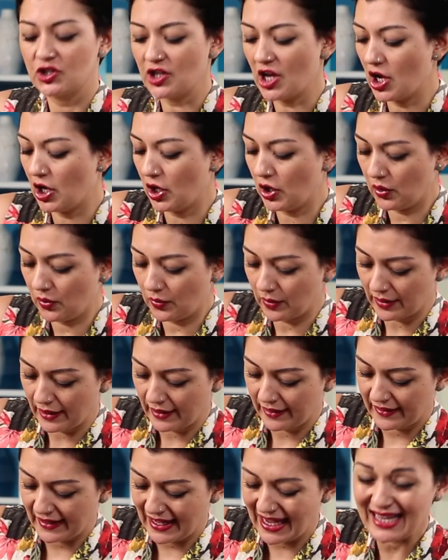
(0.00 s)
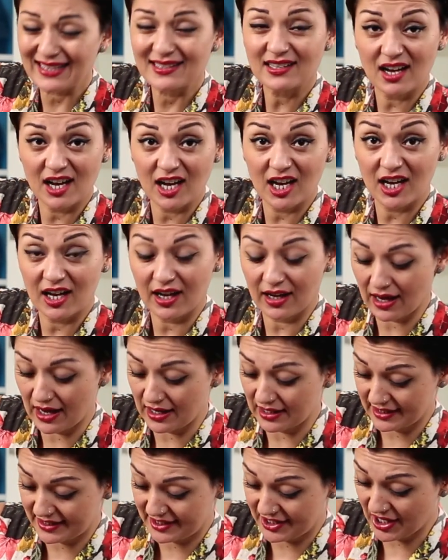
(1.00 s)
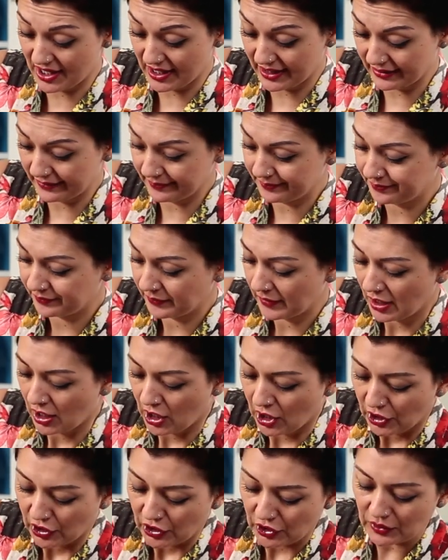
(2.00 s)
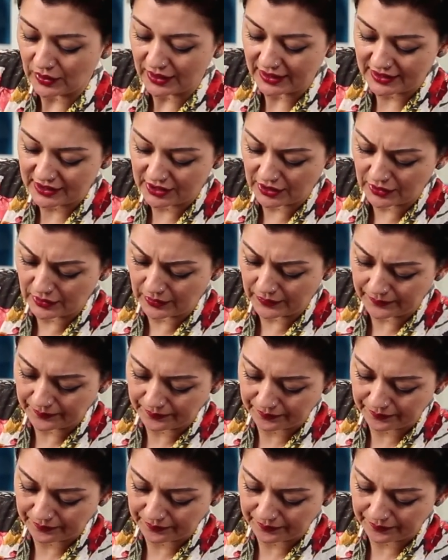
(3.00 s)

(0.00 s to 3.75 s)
So these are done. You need to